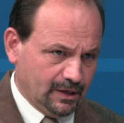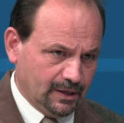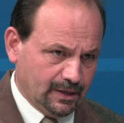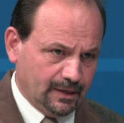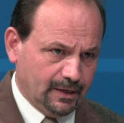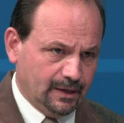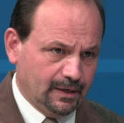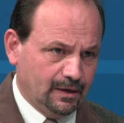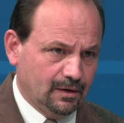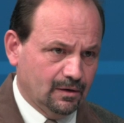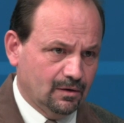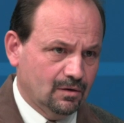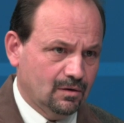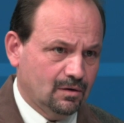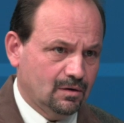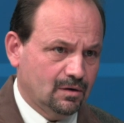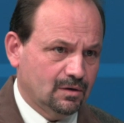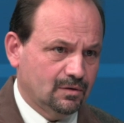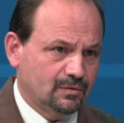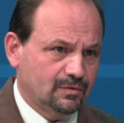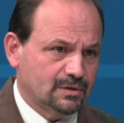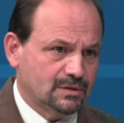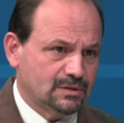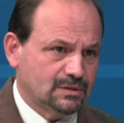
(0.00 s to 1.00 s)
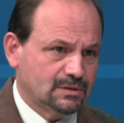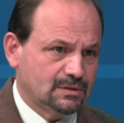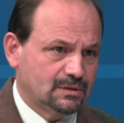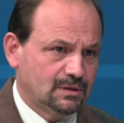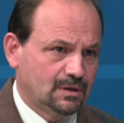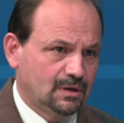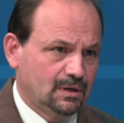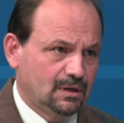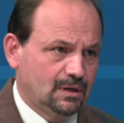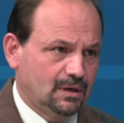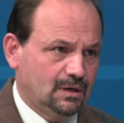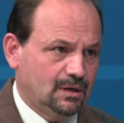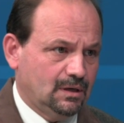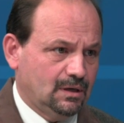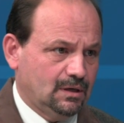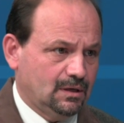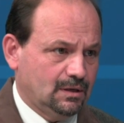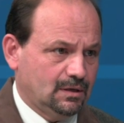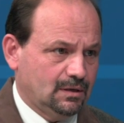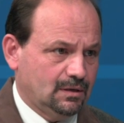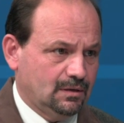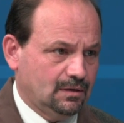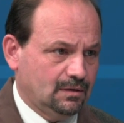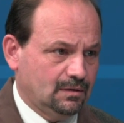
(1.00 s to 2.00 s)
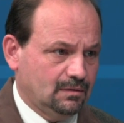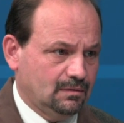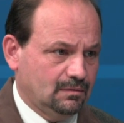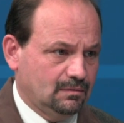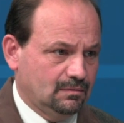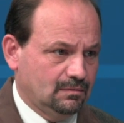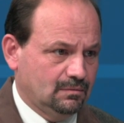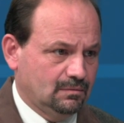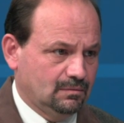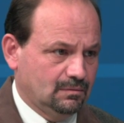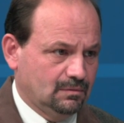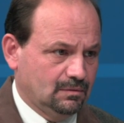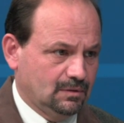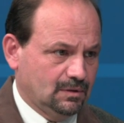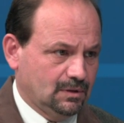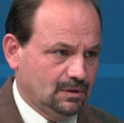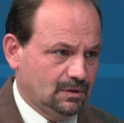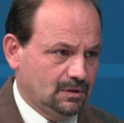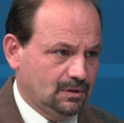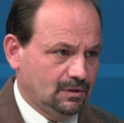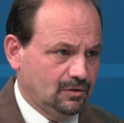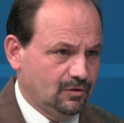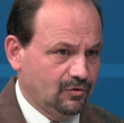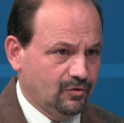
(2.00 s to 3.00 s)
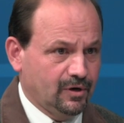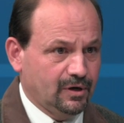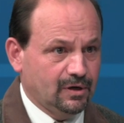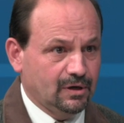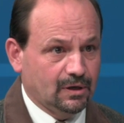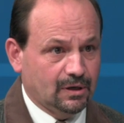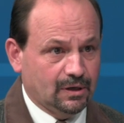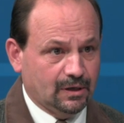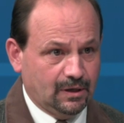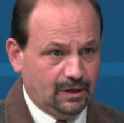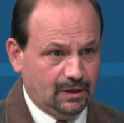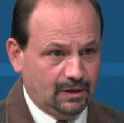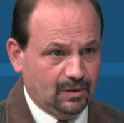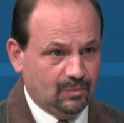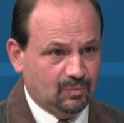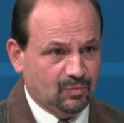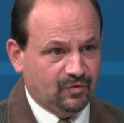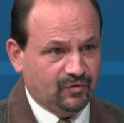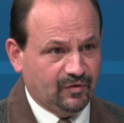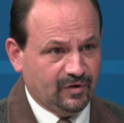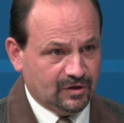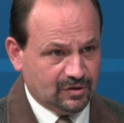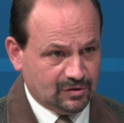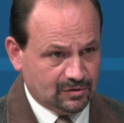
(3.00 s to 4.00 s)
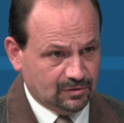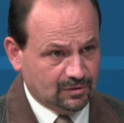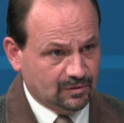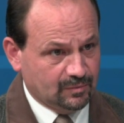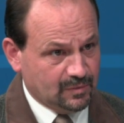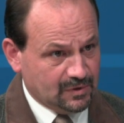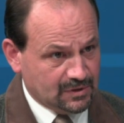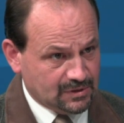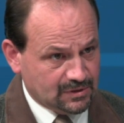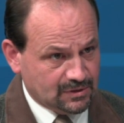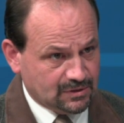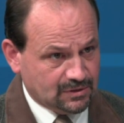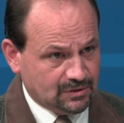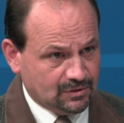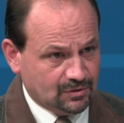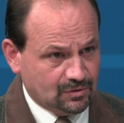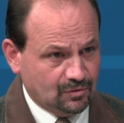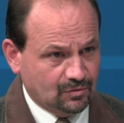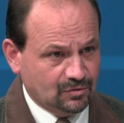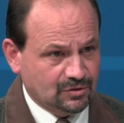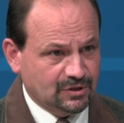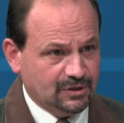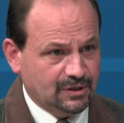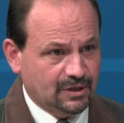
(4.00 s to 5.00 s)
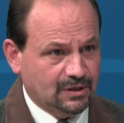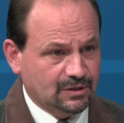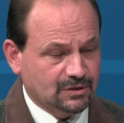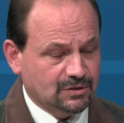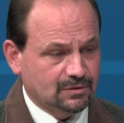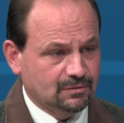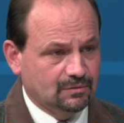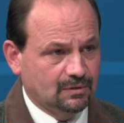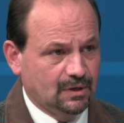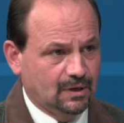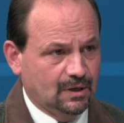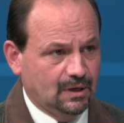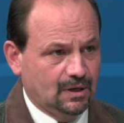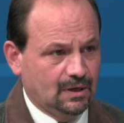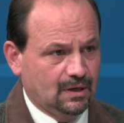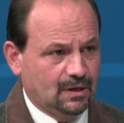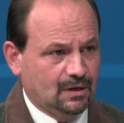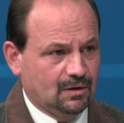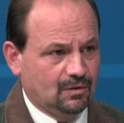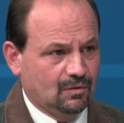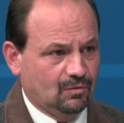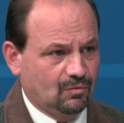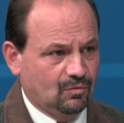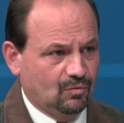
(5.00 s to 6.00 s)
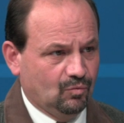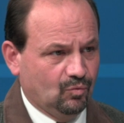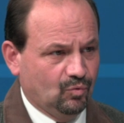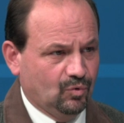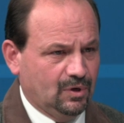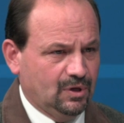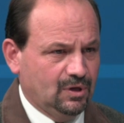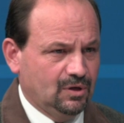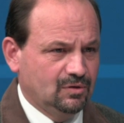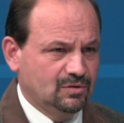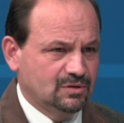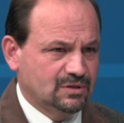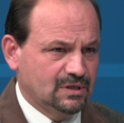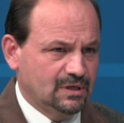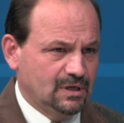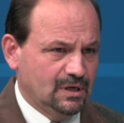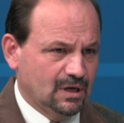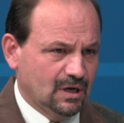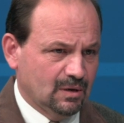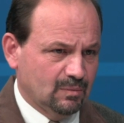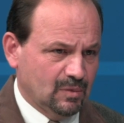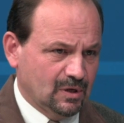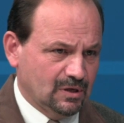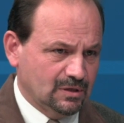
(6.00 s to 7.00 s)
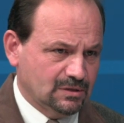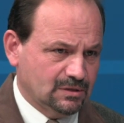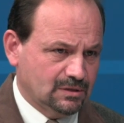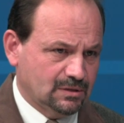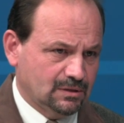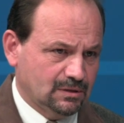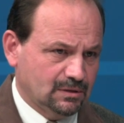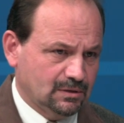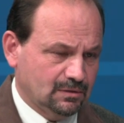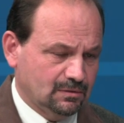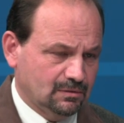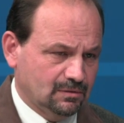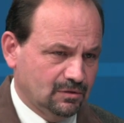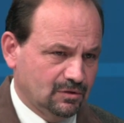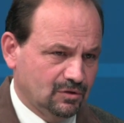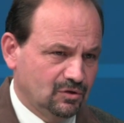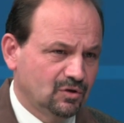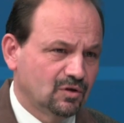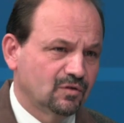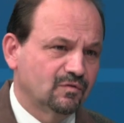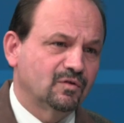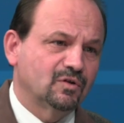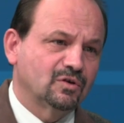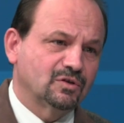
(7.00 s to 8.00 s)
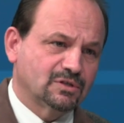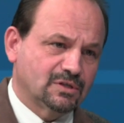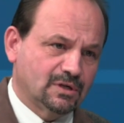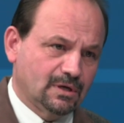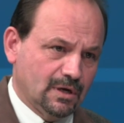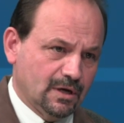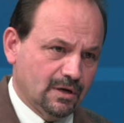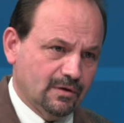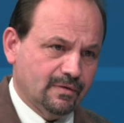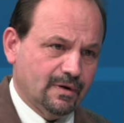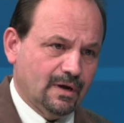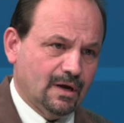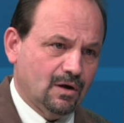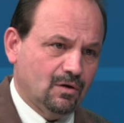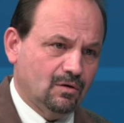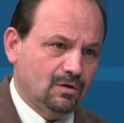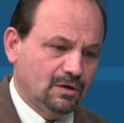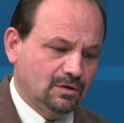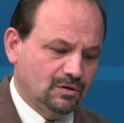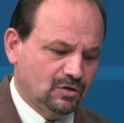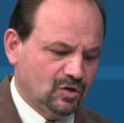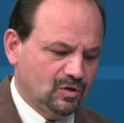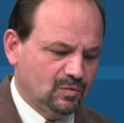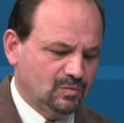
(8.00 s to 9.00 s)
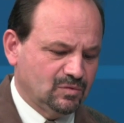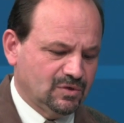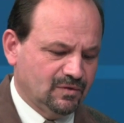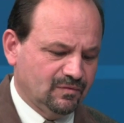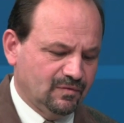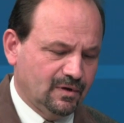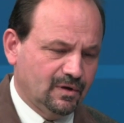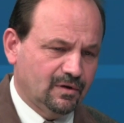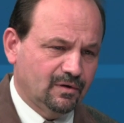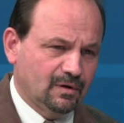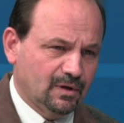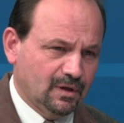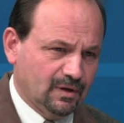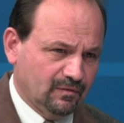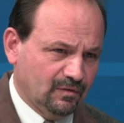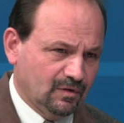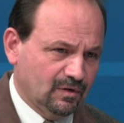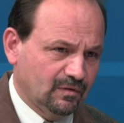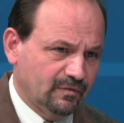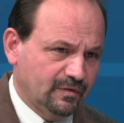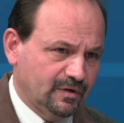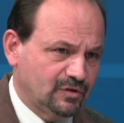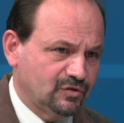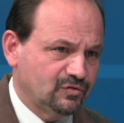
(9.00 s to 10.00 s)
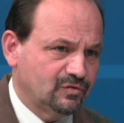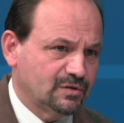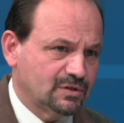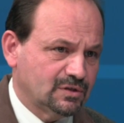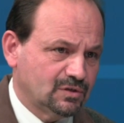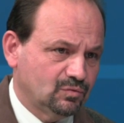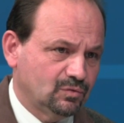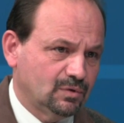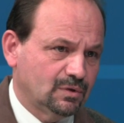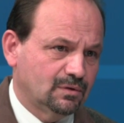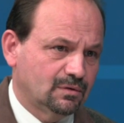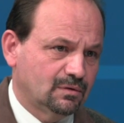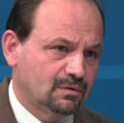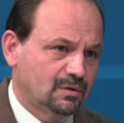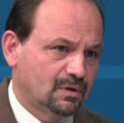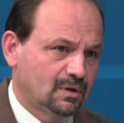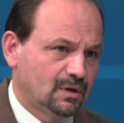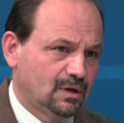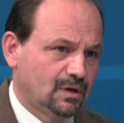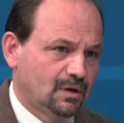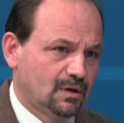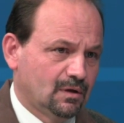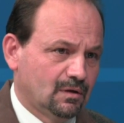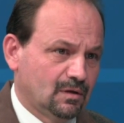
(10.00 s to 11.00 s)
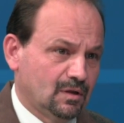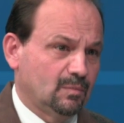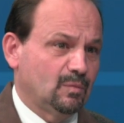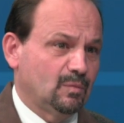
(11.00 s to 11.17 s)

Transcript: Canadian Congress, the Ukrainian Canadian Professional and Business Association. What are you seeing amongst the university crowd in terms of their level of interest with the